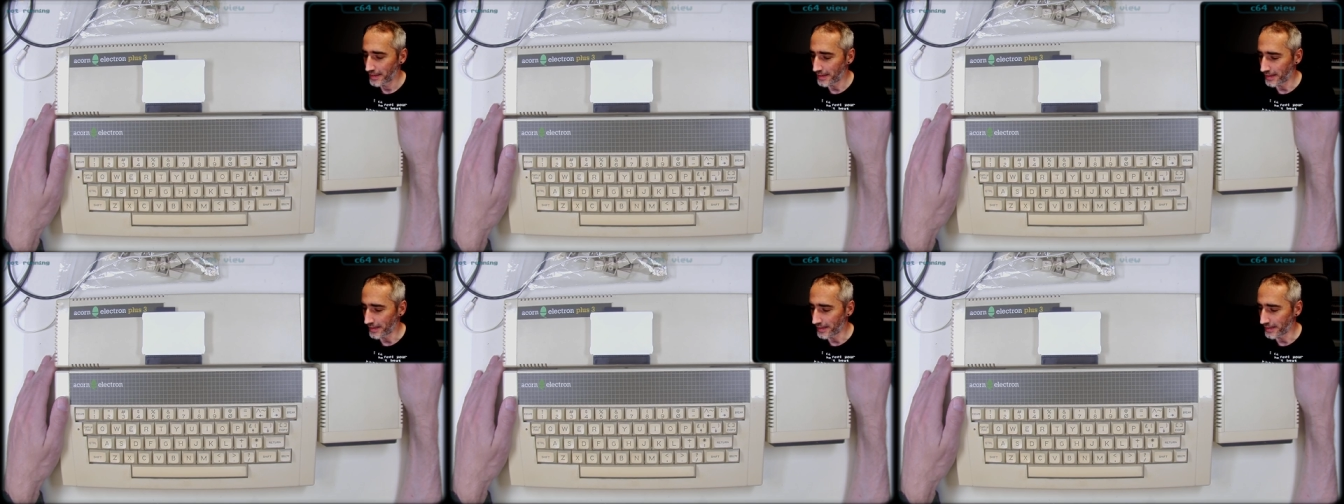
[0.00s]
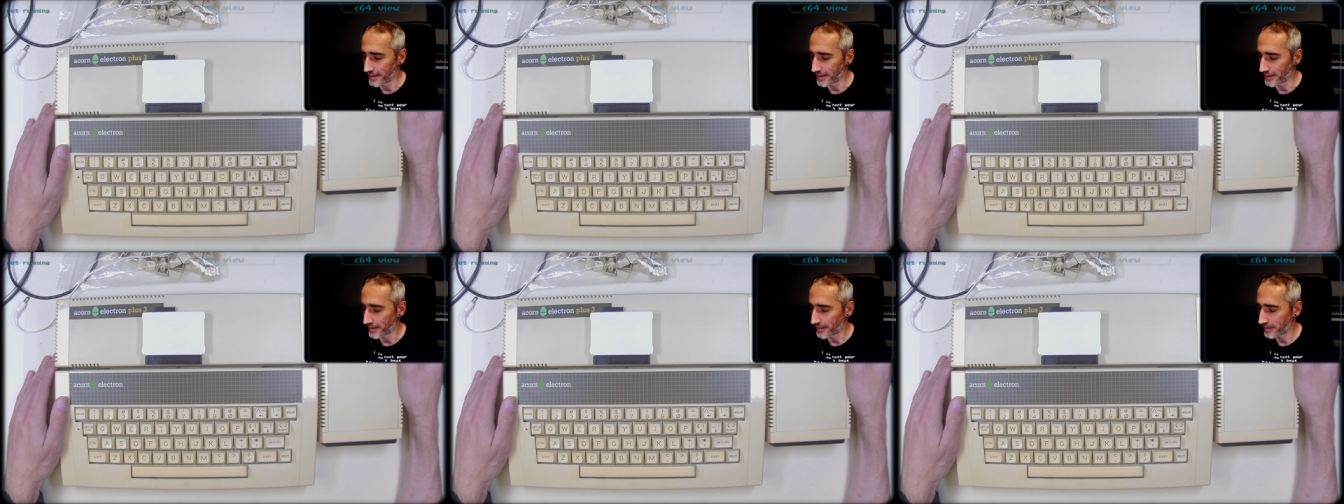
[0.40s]
and
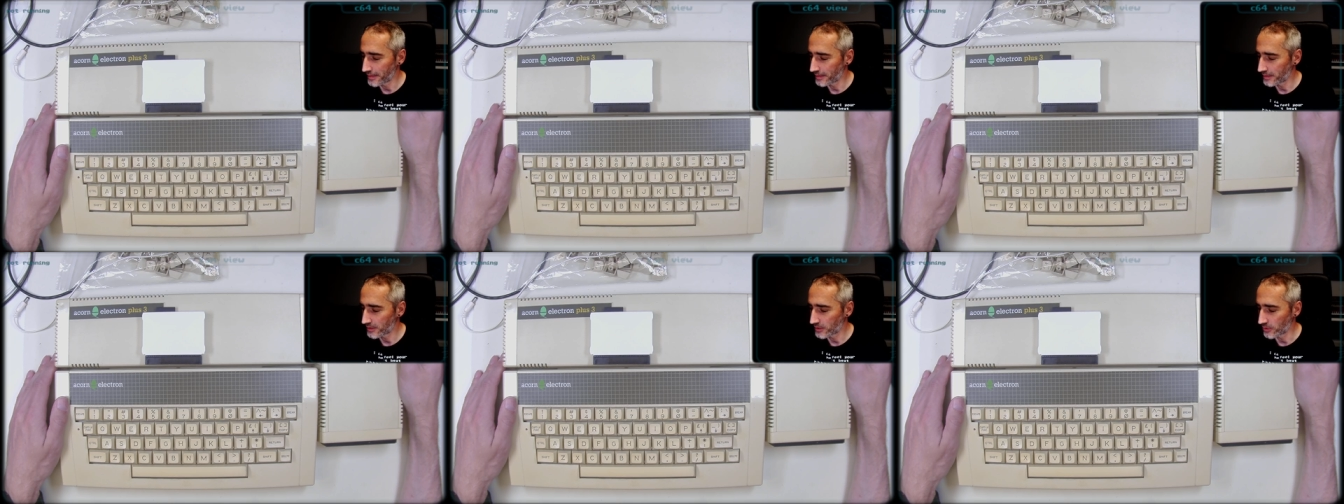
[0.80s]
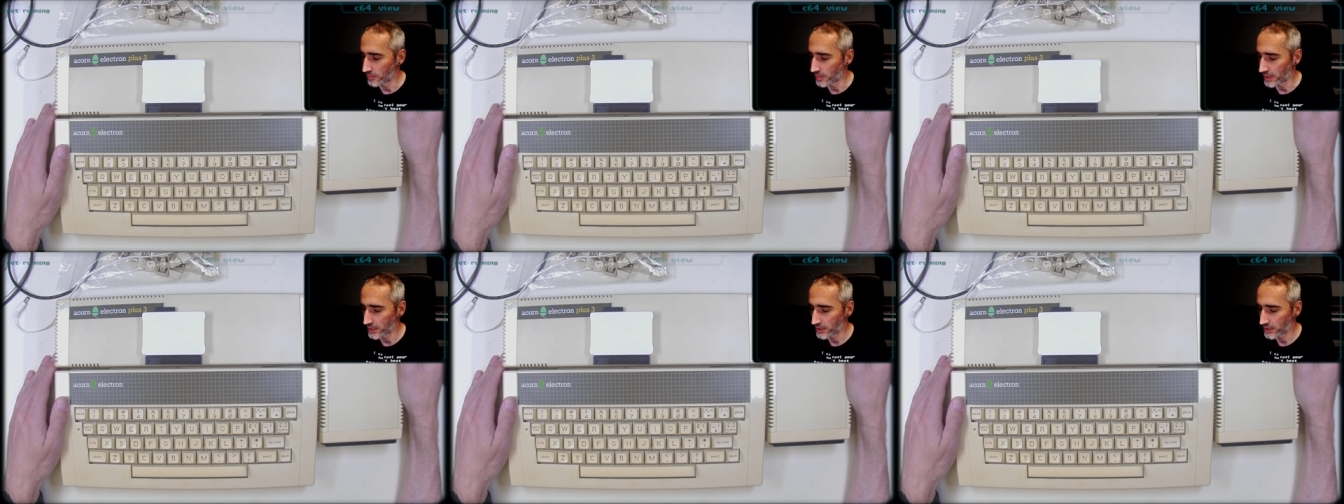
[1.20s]
uh, so
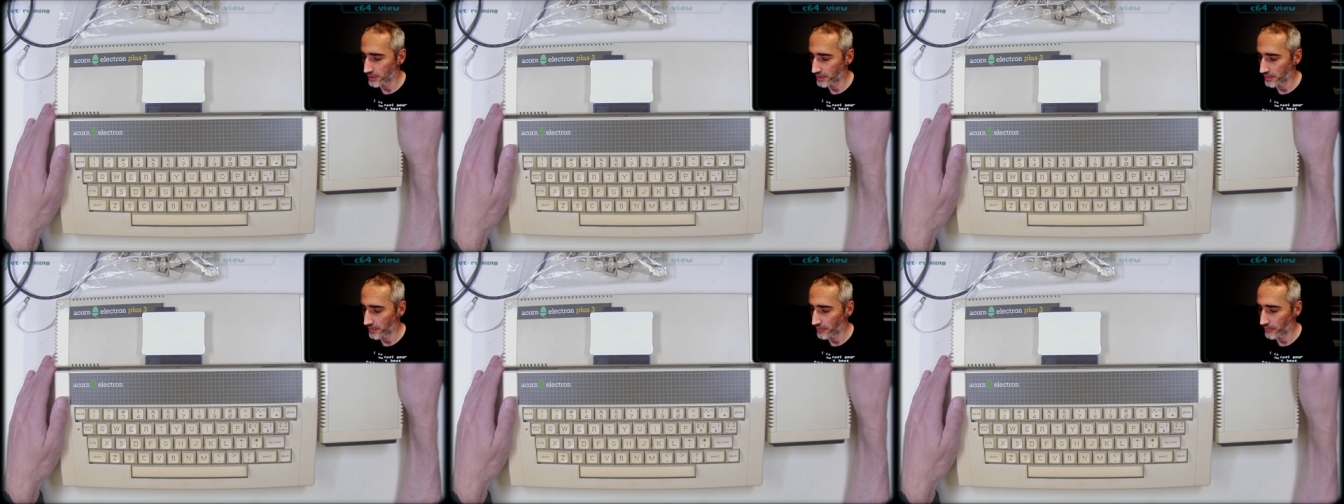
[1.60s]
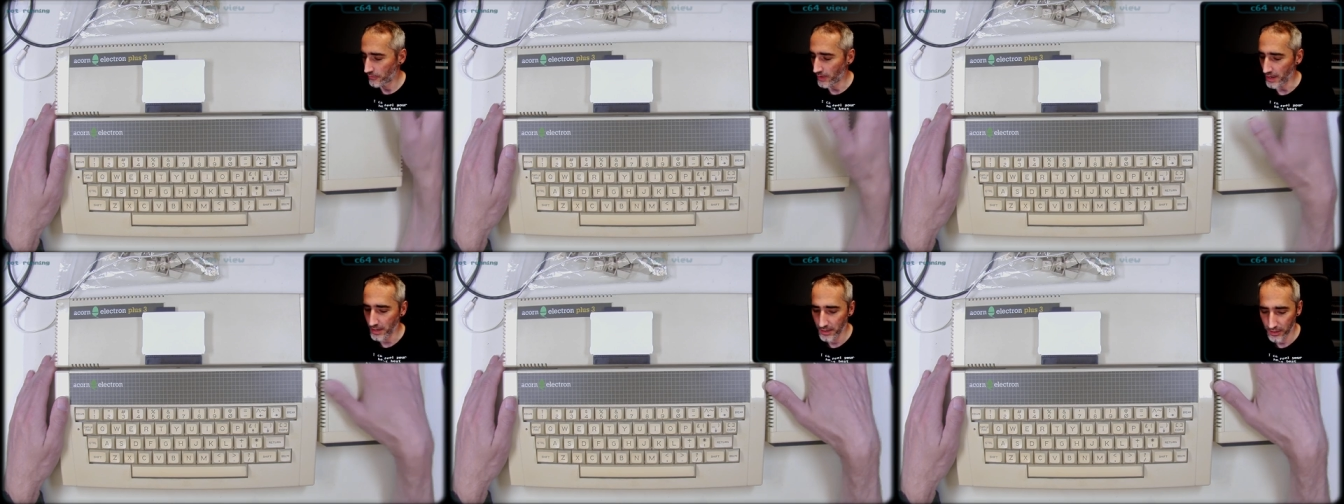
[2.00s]
much
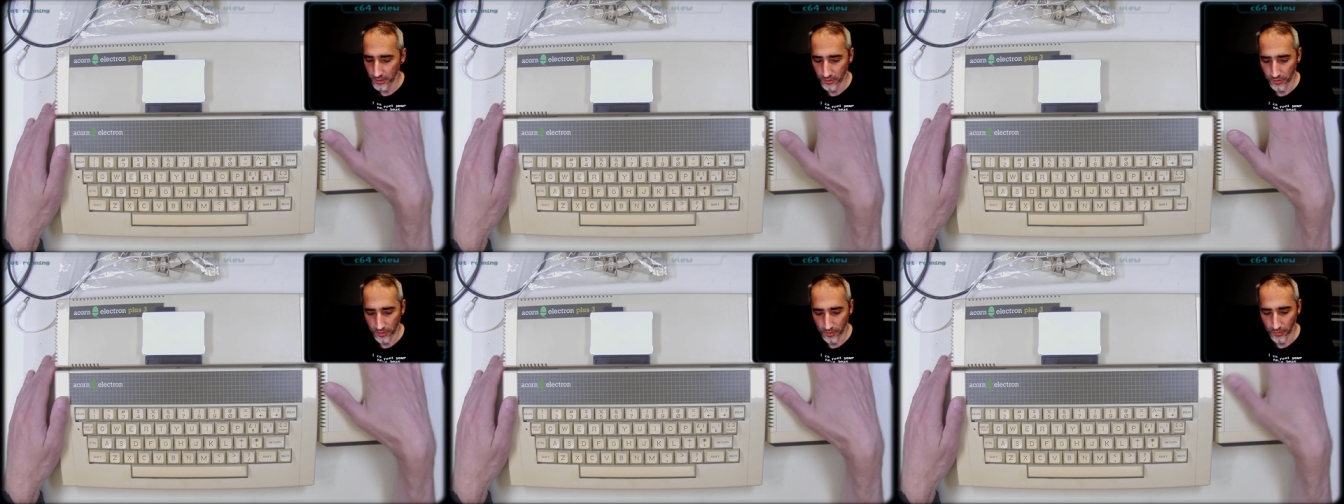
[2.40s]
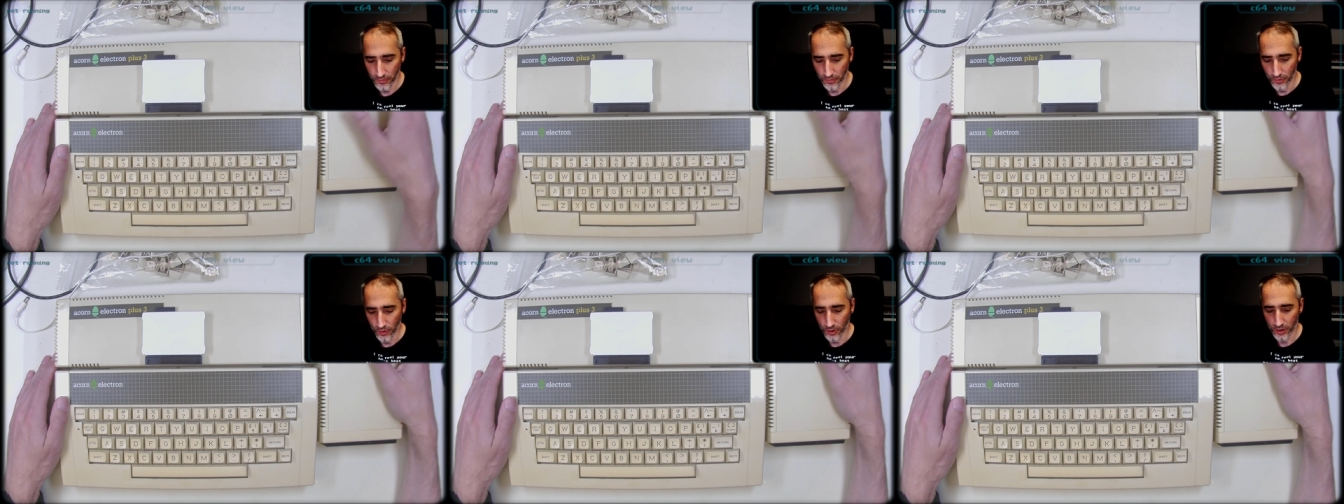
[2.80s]
fun to
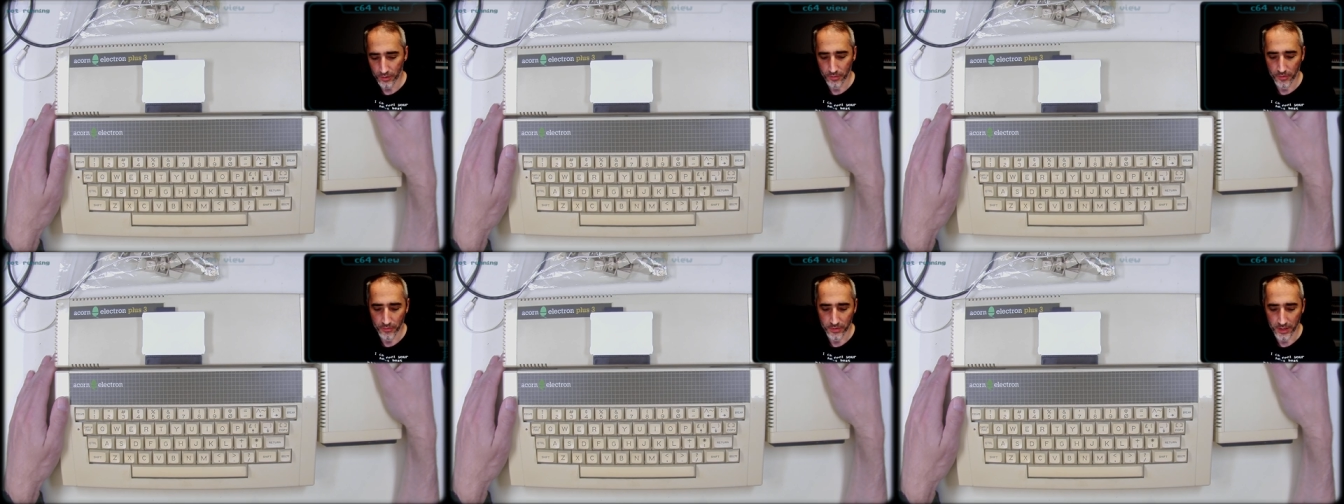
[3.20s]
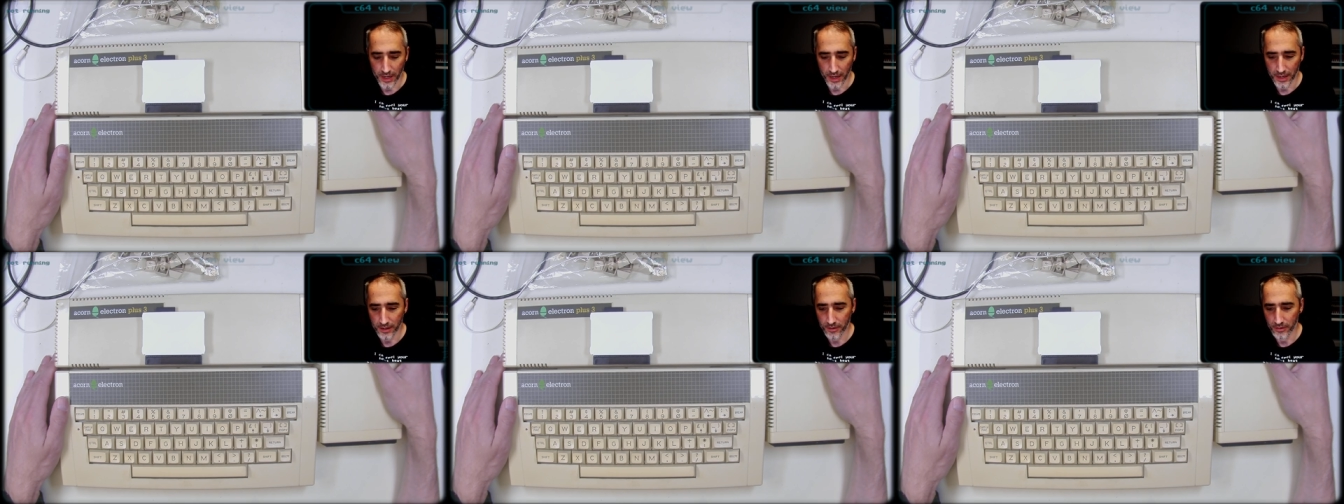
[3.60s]
work with the
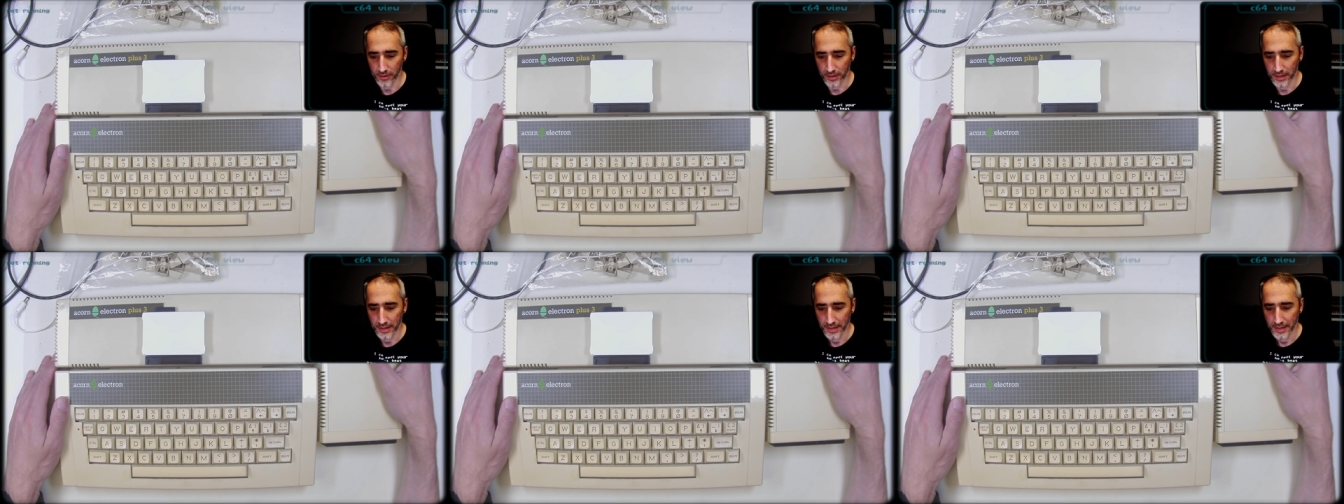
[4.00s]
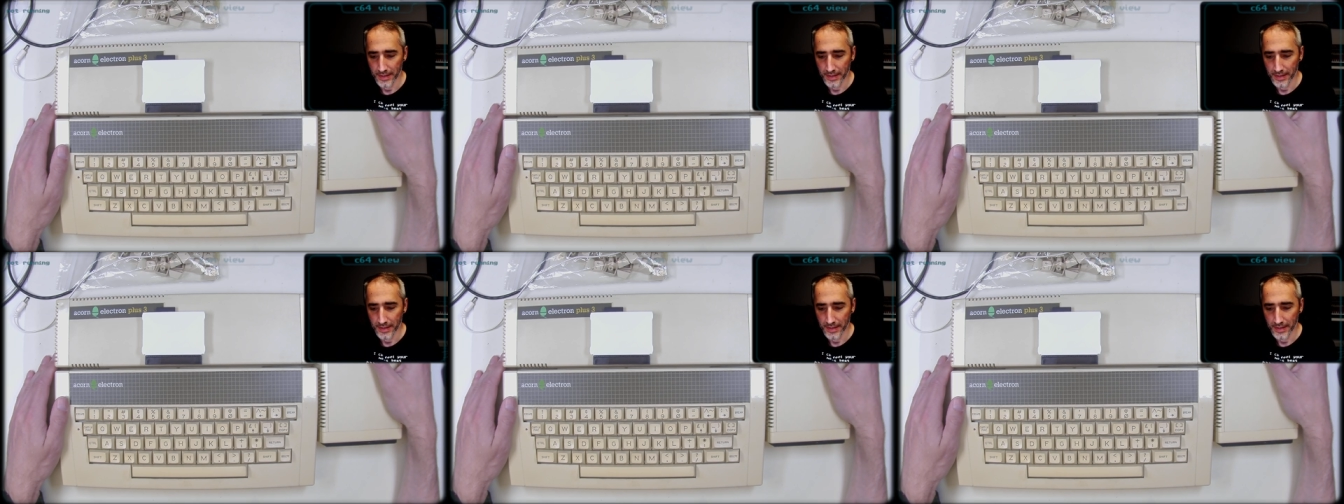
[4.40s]
Acorn